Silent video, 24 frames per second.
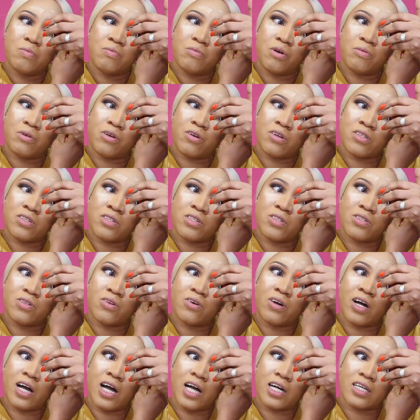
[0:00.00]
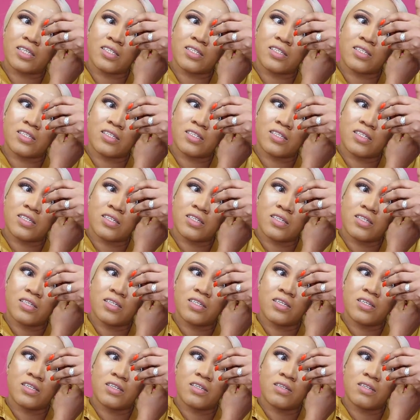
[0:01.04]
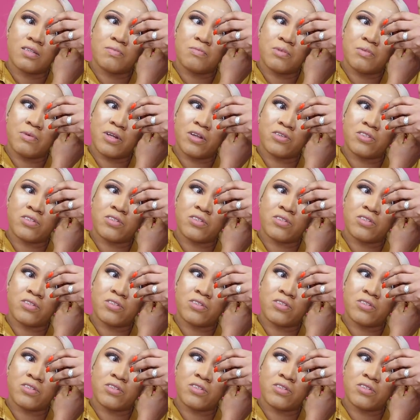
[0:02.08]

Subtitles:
But because you did not ask, people